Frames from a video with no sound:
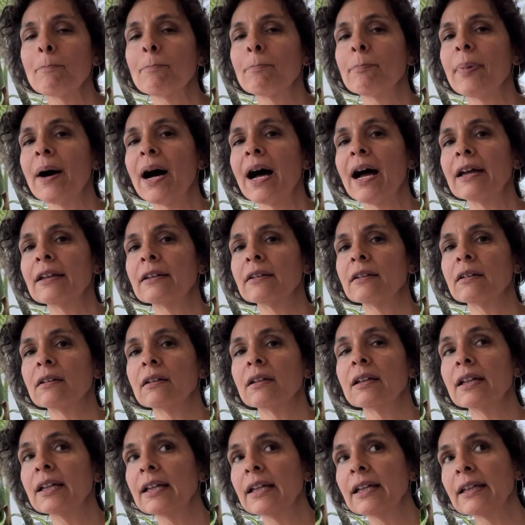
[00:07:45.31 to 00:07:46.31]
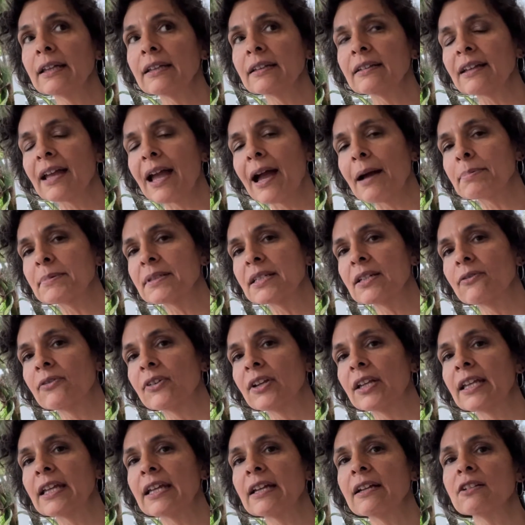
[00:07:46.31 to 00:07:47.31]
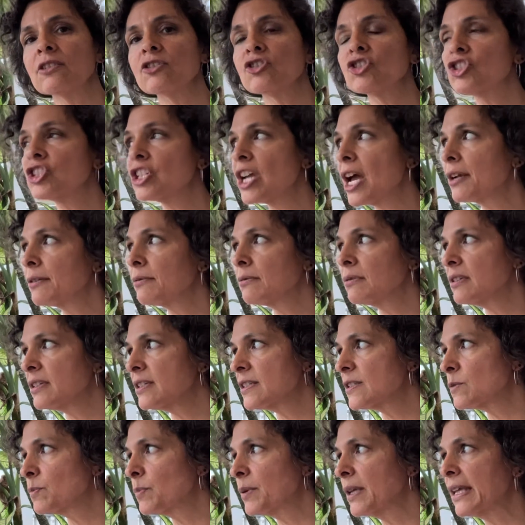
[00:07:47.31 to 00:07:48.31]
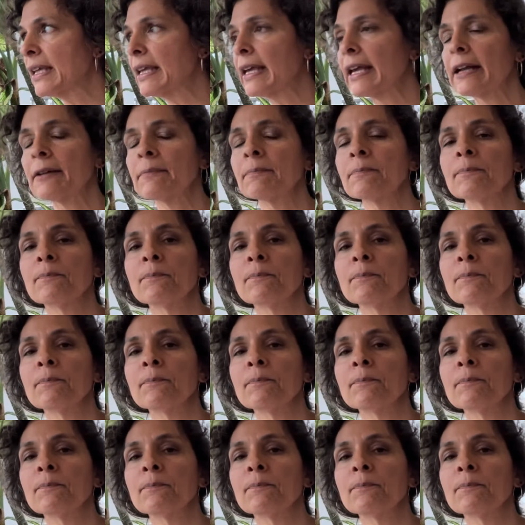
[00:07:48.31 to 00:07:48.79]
but in captivity, generally speaking,